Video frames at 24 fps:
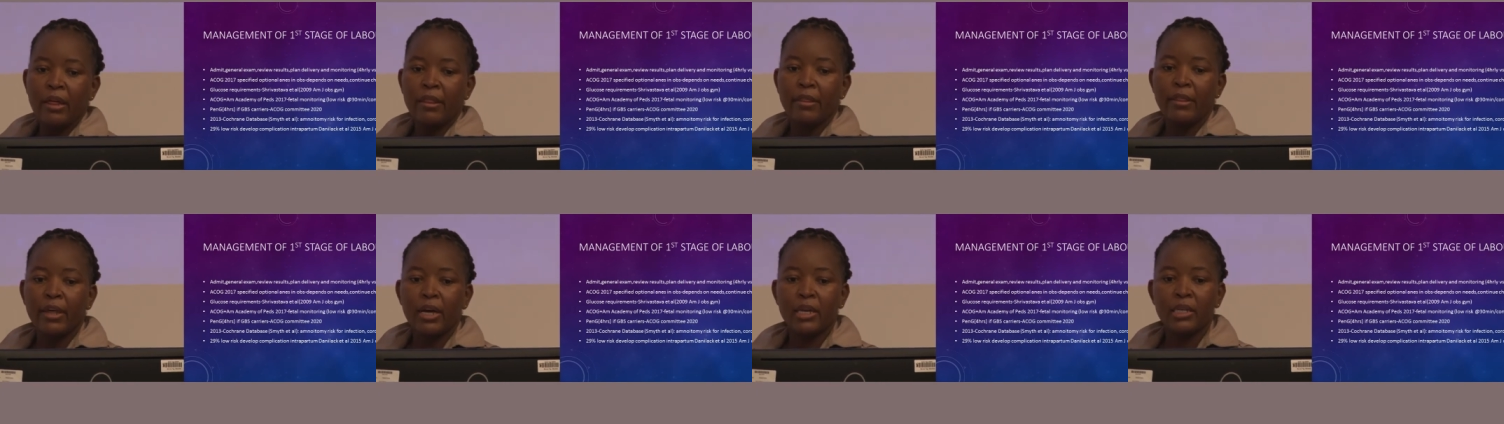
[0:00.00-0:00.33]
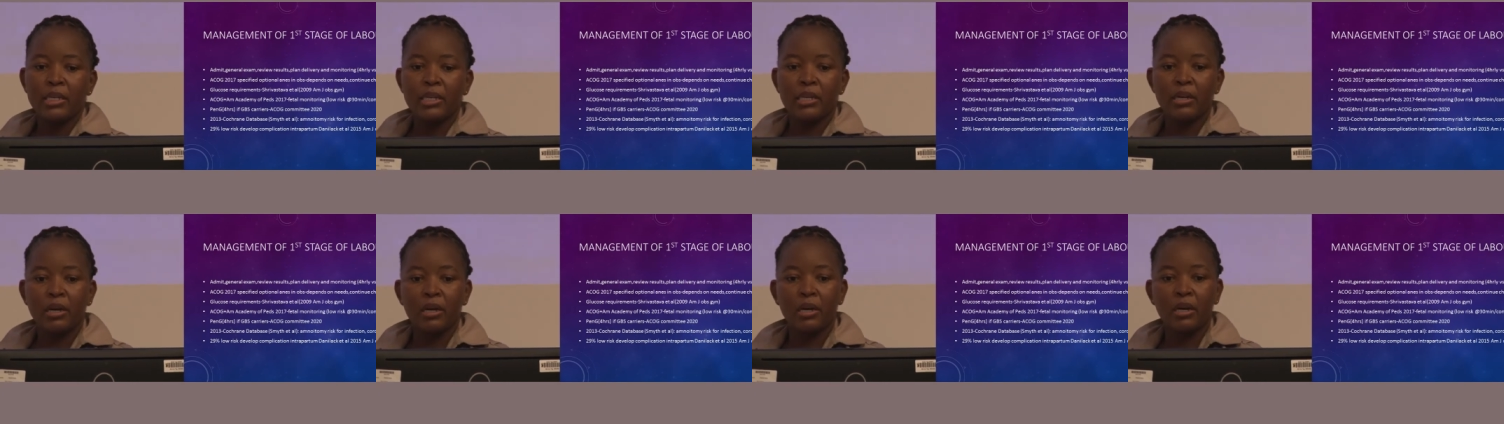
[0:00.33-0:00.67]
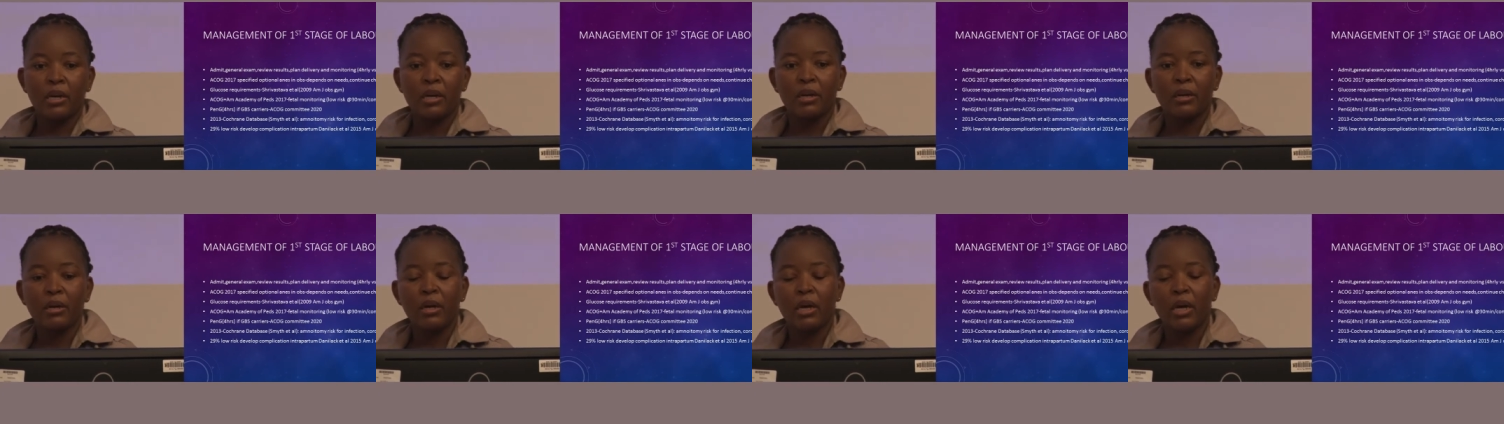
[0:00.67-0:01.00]
that
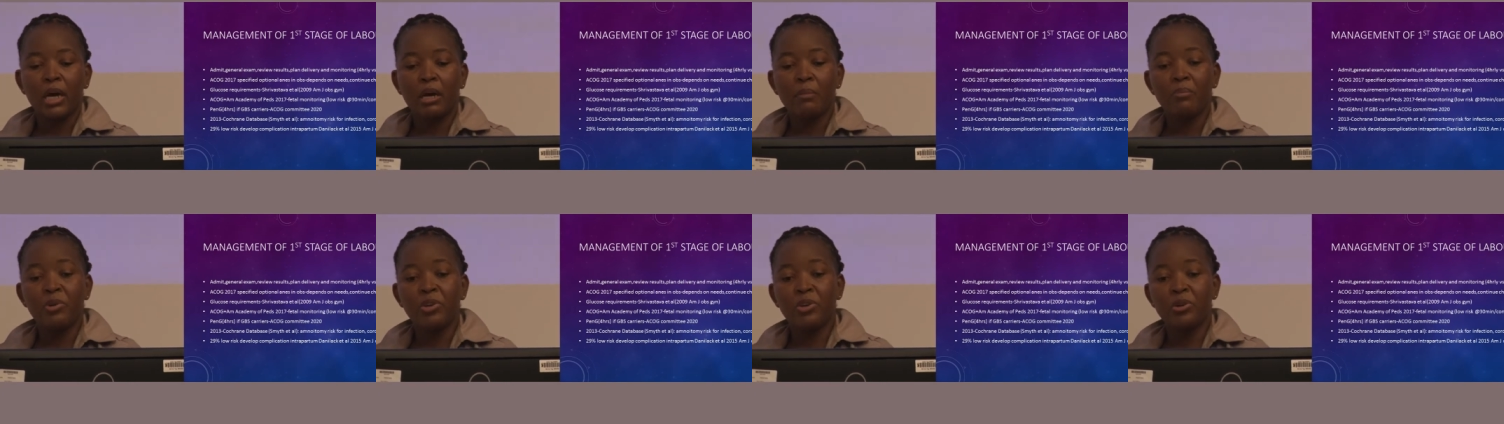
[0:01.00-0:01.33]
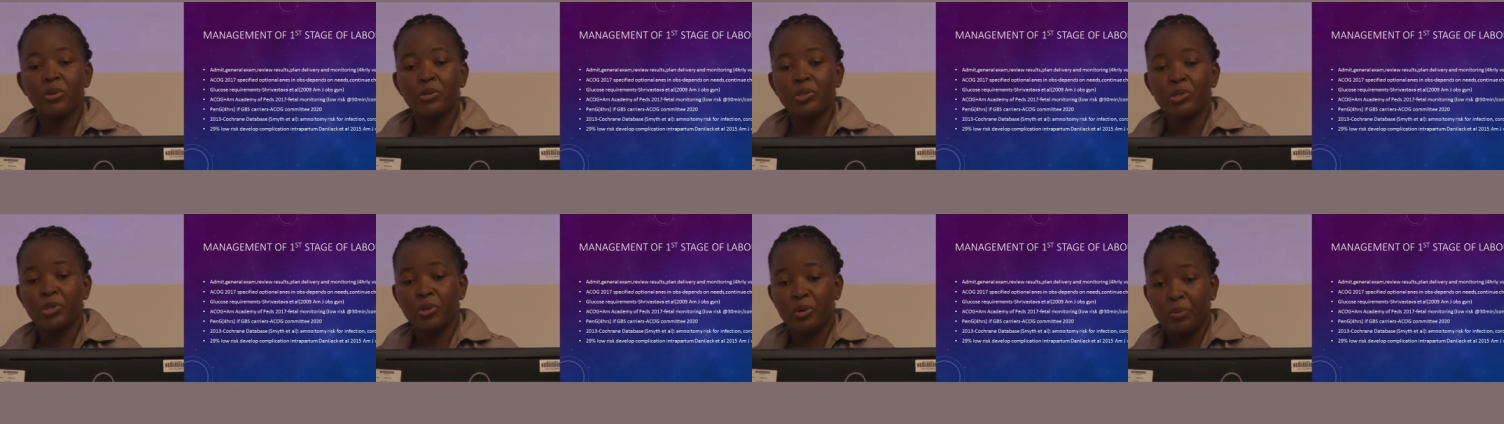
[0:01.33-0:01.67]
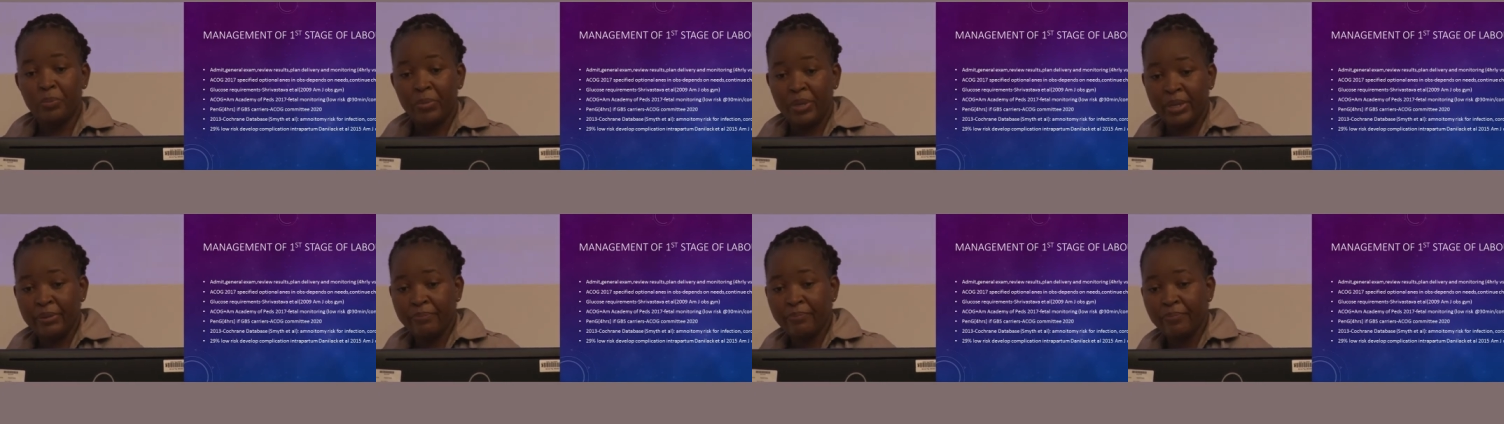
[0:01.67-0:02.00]
uh,
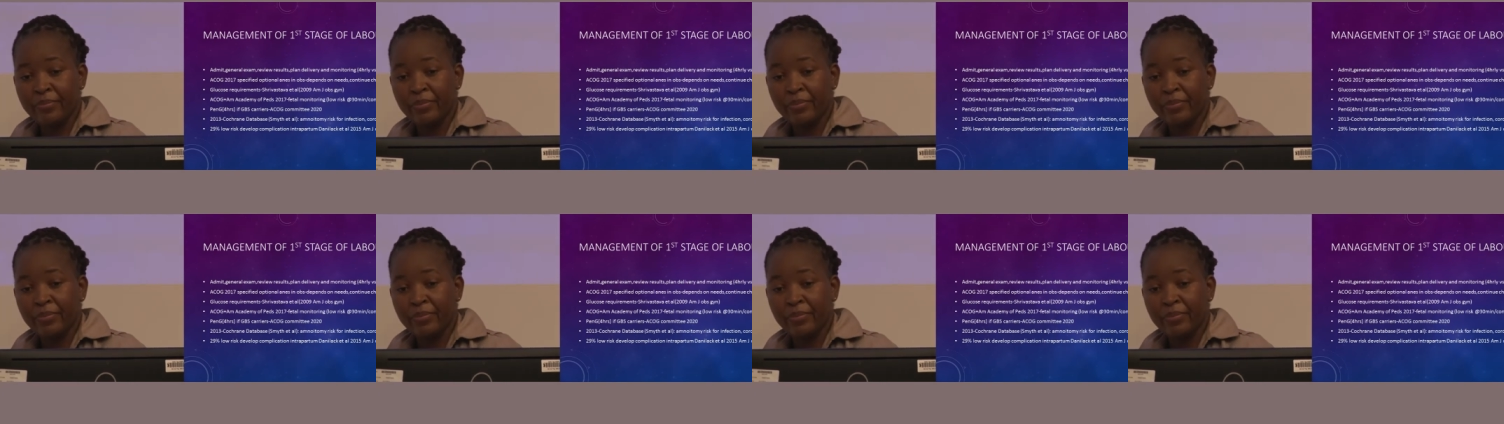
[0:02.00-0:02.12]
amniotomy